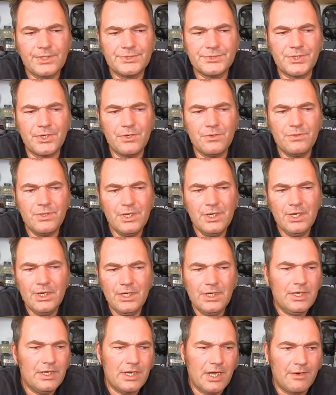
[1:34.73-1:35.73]
So,
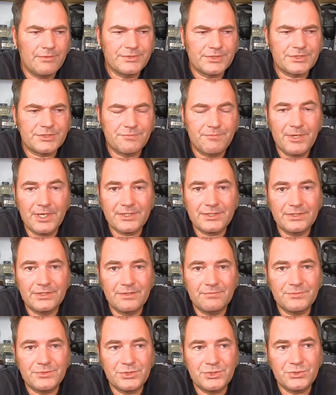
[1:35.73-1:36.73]
I was expecting
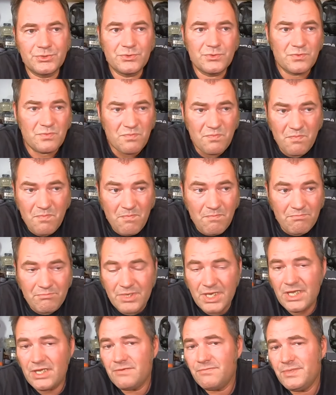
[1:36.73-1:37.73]
them to
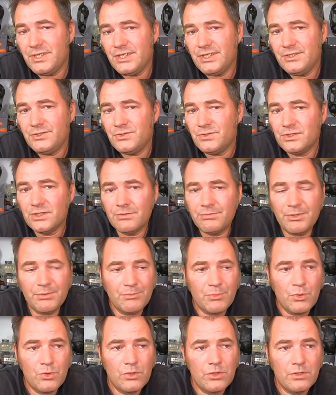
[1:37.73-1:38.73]
maybe do a little
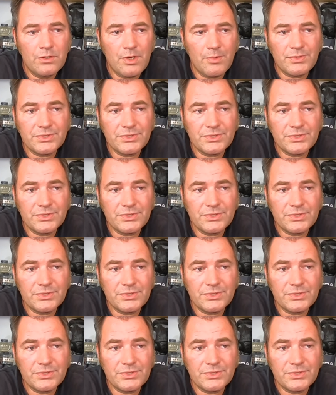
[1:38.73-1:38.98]
bit more.